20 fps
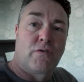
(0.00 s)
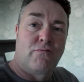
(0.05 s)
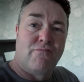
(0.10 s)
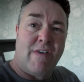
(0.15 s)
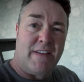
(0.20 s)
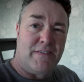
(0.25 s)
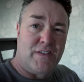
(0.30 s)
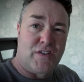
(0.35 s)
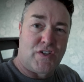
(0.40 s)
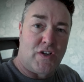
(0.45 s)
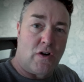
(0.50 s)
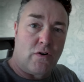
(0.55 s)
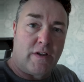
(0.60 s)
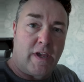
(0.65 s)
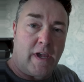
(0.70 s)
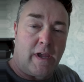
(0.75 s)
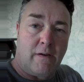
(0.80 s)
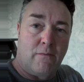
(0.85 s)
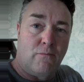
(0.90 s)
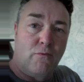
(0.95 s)
ran the
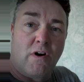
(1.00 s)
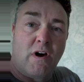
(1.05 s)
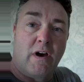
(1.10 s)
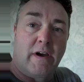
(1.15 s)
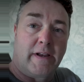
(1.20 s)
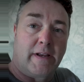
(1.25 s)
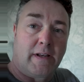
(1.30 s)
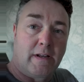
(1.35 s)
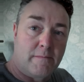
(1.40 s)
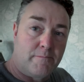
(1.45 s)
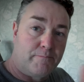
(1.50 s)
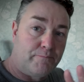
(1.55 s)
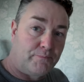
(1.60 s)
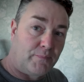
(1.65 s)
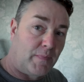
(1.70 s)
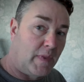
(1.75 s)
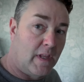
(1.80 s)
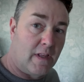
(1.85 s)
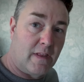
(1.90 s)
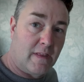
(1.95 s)
socket, right.
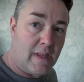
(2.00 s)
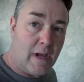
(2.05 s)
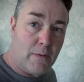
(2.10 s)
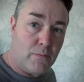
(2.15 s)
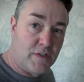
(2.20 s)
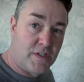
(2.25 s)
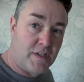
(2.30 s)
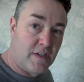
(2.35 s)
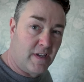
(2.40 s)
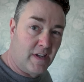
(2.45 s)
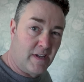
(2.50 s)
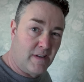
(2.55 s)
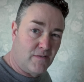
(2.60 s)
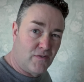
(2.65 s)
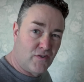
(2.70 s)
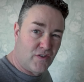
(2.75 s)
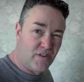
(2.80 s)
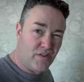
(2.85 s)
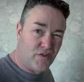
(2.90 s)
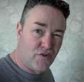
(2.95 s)
That was
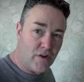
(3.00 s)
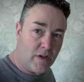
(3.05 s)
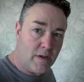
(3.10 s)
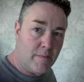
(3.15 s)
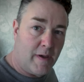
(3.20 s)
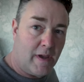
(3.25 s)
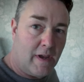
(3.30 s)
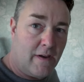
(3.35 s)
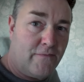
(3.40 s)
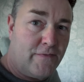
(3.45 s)
the trick of it.